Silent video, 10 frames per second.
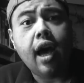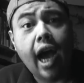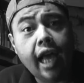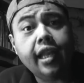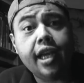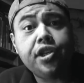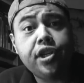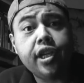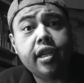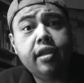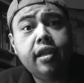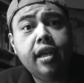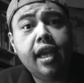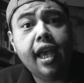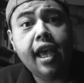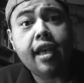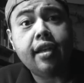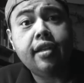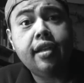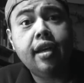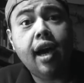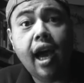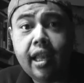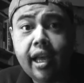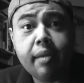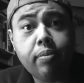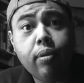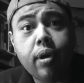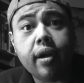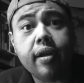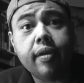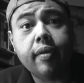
I like chicken and I like pork.